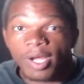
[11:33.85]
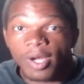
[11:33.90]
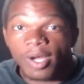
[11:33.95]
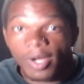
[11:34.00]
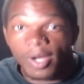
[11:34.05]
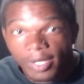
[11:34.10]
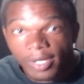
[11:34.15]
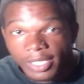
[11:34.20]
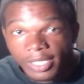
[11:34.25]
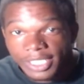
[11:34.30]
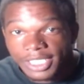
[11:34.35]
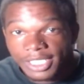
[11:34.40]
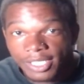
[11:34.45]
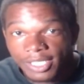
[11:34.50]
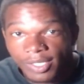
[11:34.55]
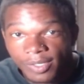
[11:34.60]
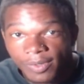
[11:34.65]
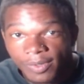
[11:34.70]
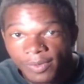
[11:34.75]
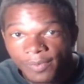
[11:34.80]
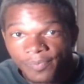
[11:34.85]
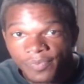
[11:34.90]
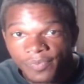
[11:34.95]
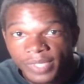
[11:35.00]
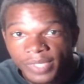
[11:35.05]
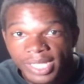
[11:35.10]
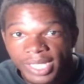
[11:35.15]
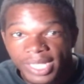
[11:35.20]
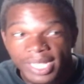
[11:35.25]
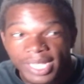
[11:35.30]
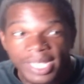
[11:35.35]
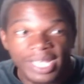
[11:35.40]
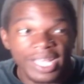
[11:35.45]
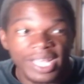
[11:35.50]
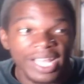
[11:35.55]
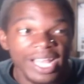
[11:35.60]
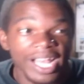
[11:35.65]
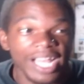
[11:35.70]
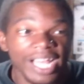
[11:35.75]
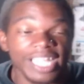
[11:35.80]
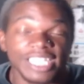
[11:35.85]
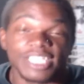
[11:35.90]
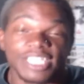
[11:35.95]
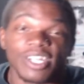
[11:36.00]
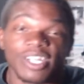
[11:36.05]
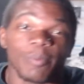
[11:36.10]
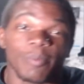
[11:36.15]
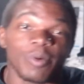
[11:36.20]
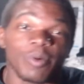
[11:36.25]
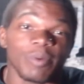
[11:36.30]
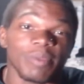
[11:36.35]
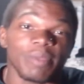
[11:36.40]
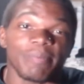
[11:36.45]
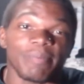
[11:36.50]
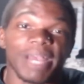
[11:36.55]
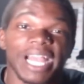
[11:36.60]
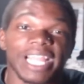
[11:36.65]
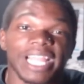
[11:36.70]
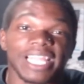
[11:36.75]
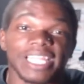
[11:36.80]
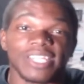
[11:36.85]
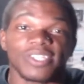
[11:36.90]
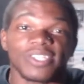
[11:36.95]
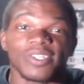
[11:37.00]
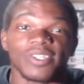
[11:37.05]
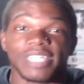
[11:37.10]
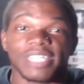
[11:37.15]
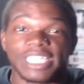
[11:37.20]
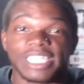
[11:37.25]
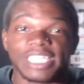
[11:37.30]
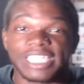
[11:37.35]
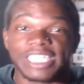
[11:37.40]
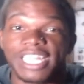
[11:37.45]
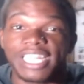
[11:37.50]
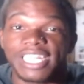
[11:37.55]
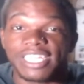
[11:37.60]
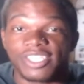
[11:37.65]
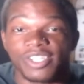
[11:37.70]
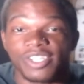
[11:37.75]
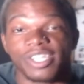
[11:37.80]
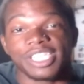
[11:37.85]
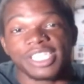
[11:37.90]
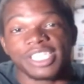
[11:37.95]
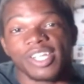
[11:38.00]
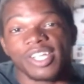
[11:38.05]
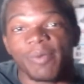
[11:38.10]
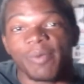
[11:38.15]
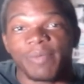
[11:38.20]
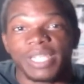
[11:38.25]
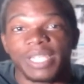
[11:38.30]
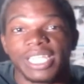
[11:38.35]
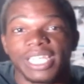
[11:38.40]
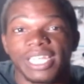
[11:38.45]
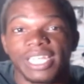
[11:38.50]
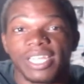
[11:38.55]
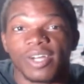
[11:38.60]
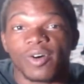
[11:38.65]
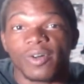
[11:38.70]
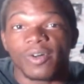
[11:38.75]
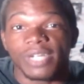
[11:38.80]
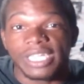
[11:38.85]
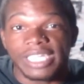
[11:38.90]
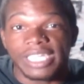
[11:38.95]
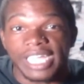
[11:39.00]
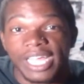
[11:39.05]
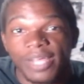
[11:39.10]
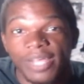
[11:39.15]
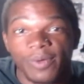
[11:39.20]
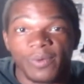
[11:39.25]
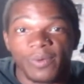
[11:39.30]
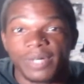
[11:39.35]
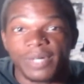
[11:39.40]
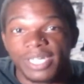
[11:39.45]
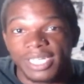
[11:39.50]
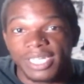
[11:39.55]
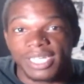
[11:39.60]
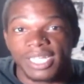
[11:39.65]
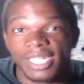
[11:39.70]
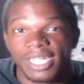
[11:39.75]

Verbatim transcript: Also, it's gonna put me back into the state that y'all saw me in on day one